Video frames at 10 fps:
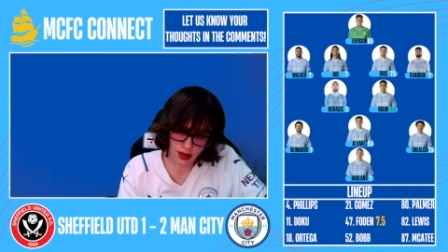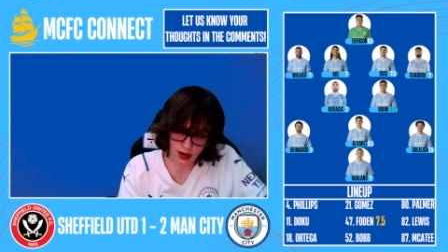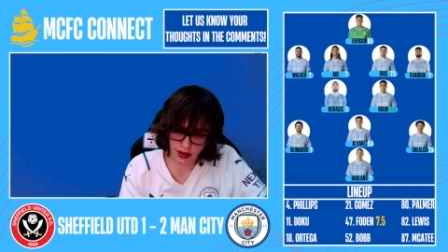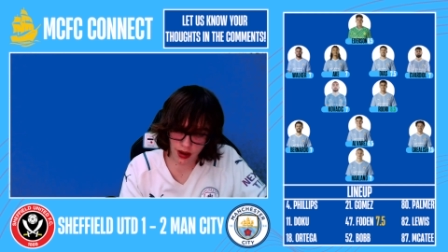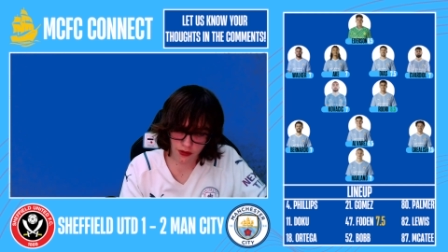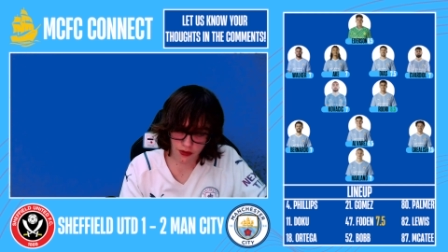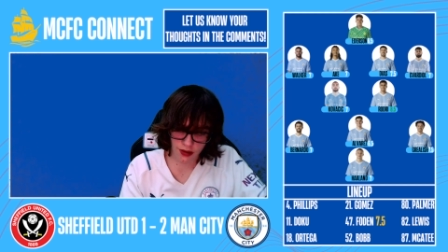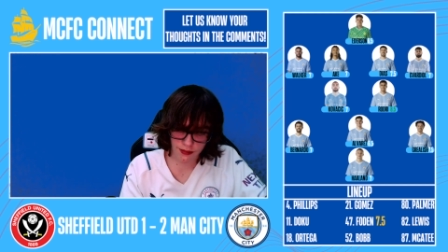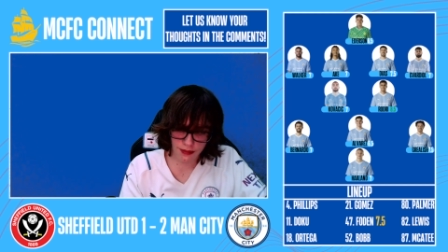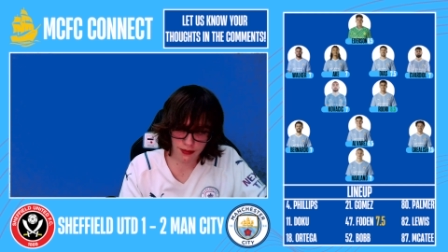I can't quite
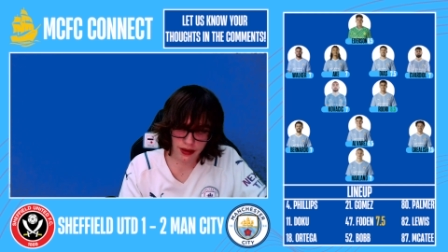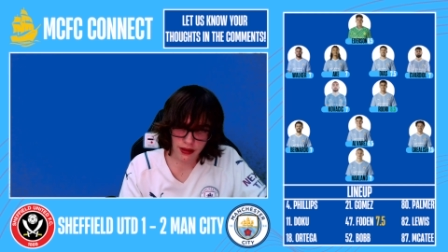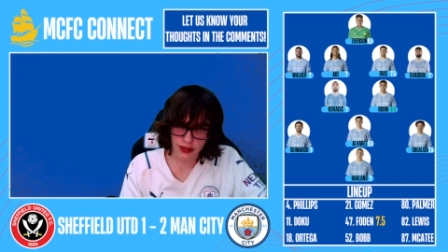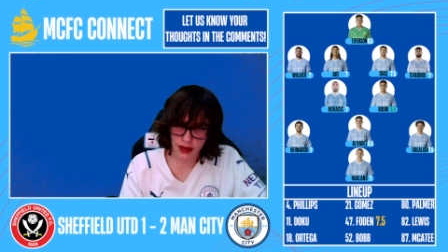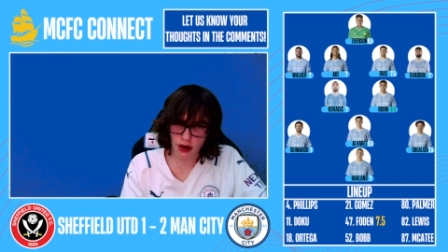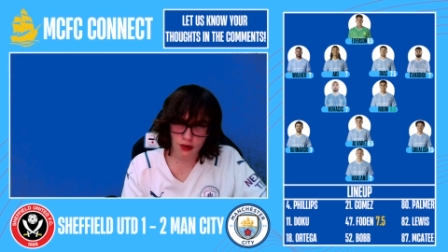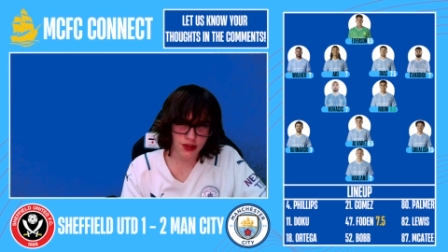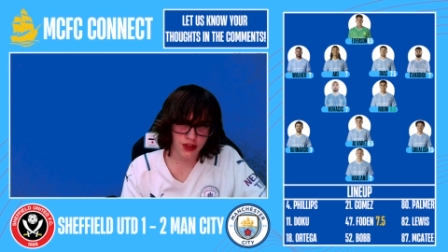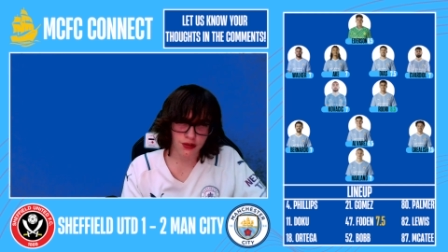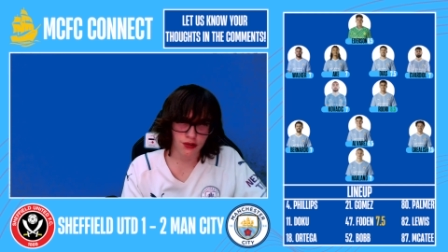remember. The goal he
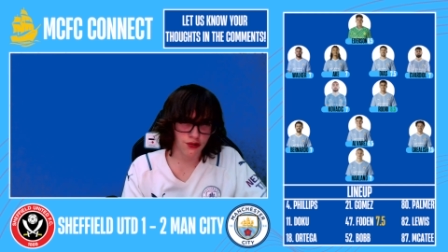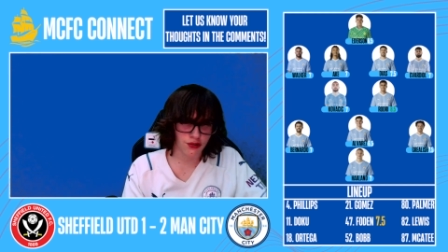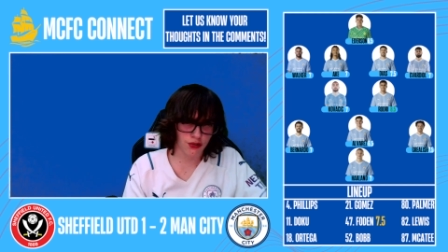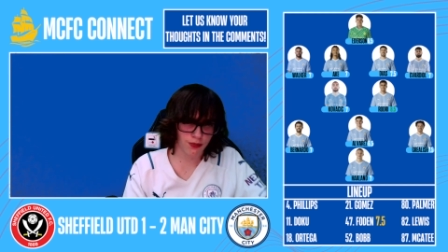scored was just